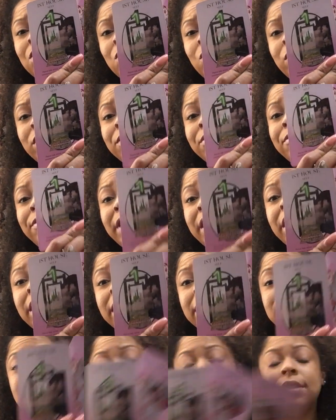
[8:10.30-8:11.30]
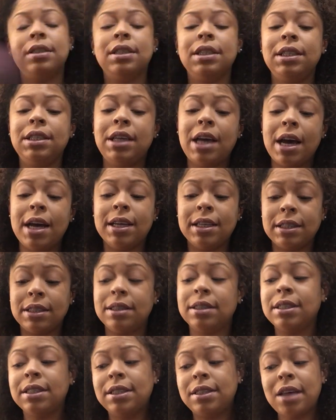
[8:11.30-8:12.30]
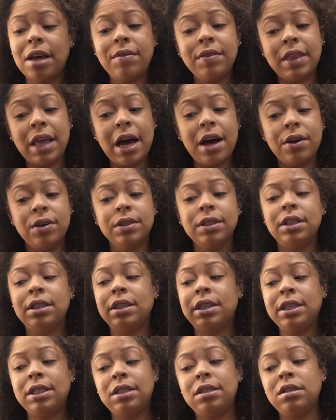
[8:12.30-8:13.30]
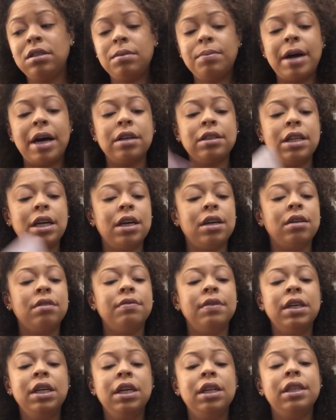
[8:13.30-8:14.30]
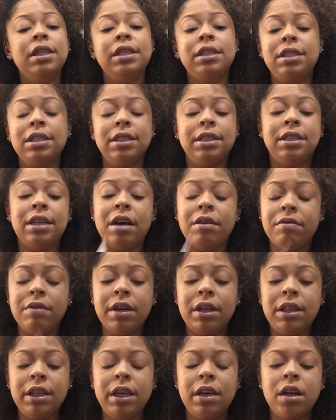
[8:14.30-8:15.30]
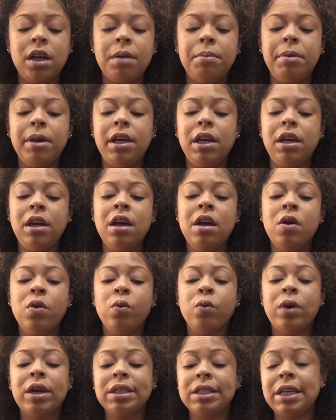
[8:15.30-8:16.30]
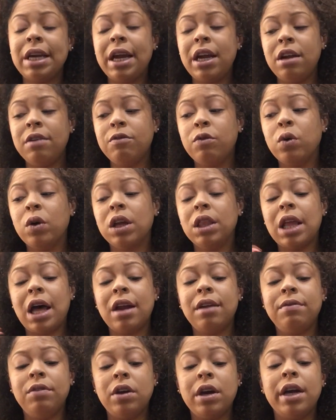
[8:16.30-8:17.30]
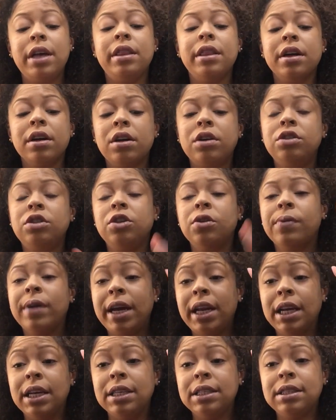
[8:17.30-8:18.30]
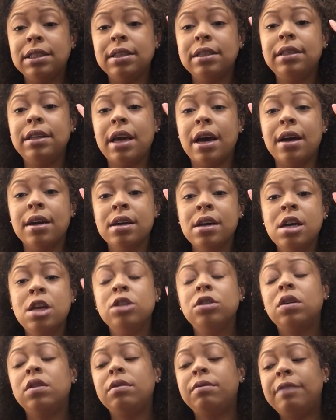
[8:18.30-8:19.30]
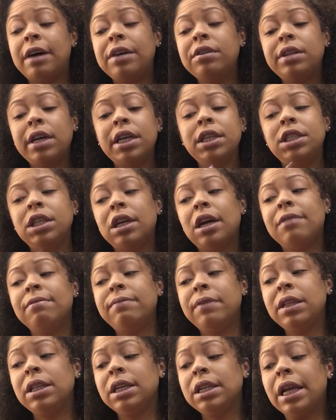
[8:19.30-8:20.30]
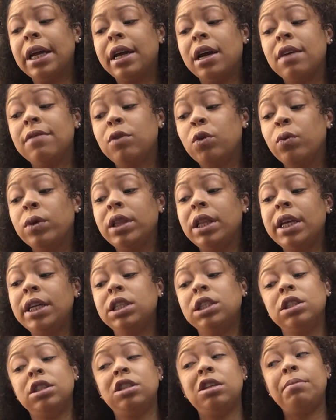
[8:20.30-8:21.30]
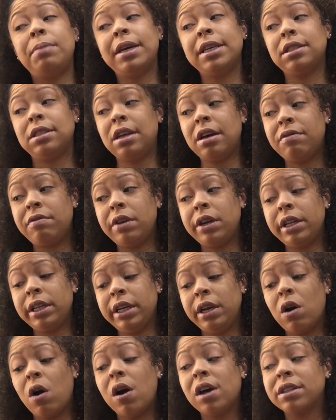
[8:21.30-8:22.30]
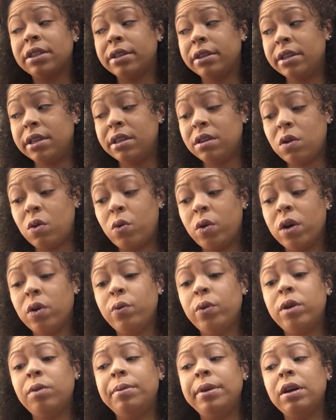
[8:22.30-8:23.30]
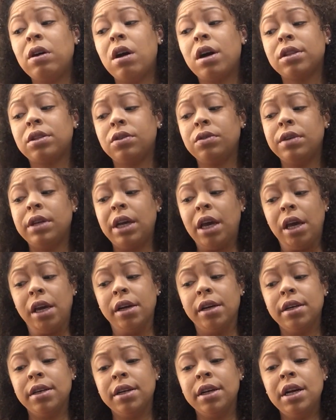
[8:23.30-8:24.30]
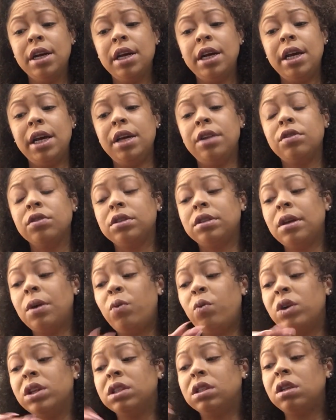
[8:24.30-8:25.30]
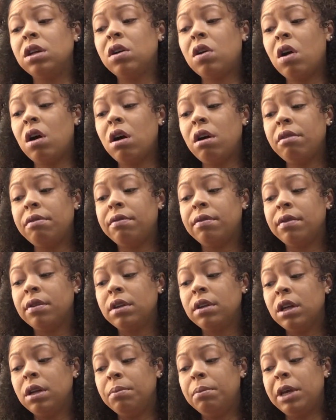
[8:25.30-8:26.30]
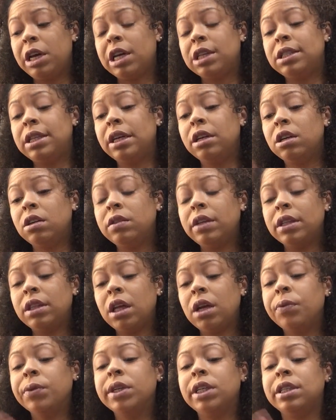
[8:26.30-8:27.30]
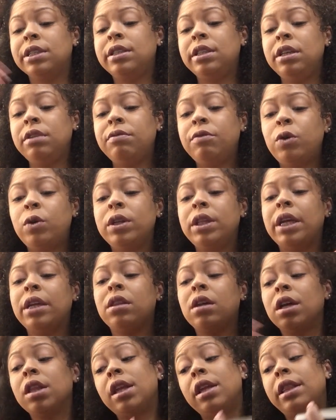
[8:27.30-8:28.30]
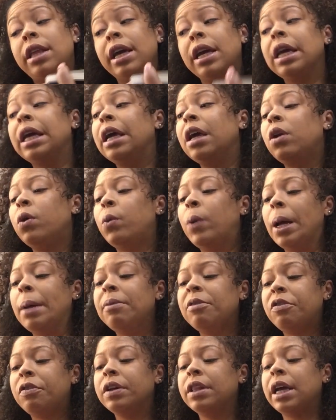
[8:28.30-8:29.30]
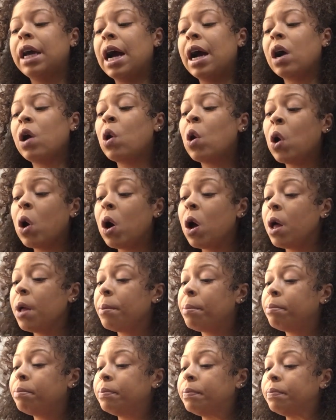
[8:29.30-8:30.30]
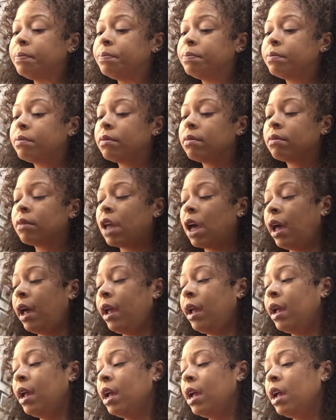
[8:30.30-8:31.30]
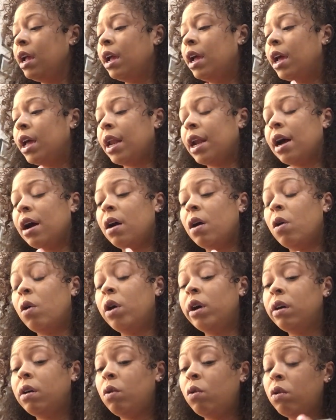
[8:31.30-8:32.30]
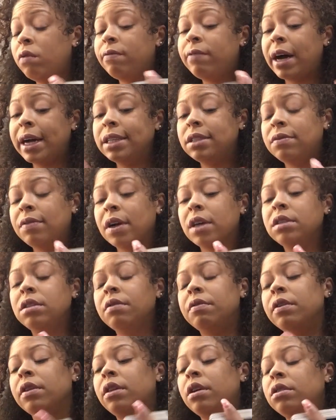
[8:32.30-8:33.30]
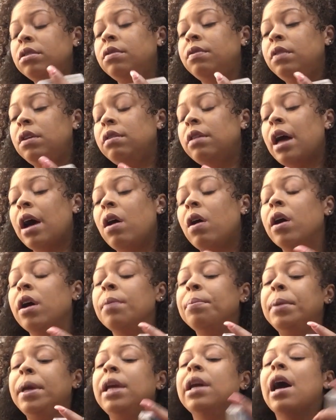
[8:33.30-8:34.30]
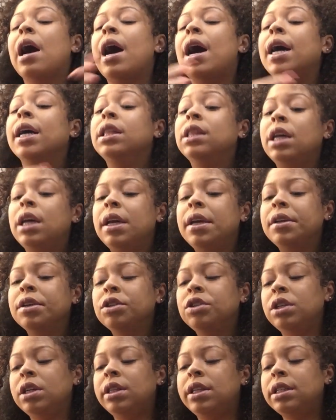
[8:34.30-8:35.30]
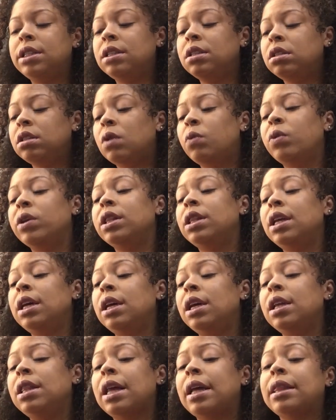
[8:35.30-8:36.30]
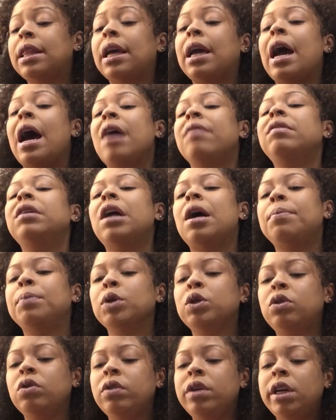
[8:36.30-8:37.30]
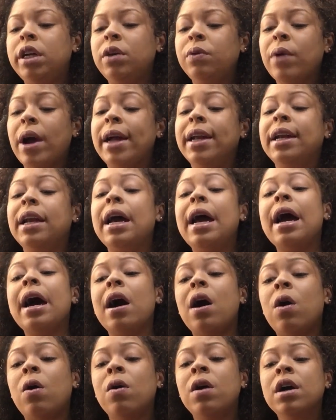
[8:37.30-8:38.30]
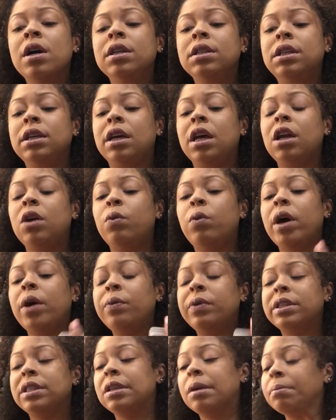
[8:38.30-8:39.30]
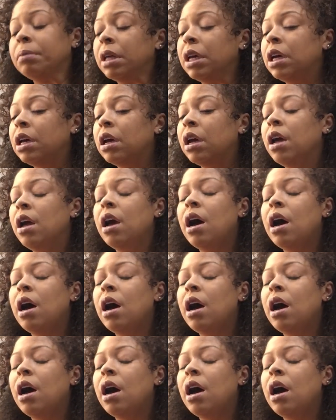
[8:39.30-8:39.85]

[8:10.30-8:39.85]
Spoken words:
With Venus. Yes. 7th house. This is about love. This is definitely going to be resonating for a lot of you guys. And there goes Uranus. Yeah. So the foundation, I'm feeling like, of a relationship has definitely altered, or will be altering here. Either someone took off because they know that they were deceitful and they thought that they could get away before they got caught. Okay. And vice versa, for those of you that are behind the energy, this is someone thinking that they have an opportunity right now to get away with something.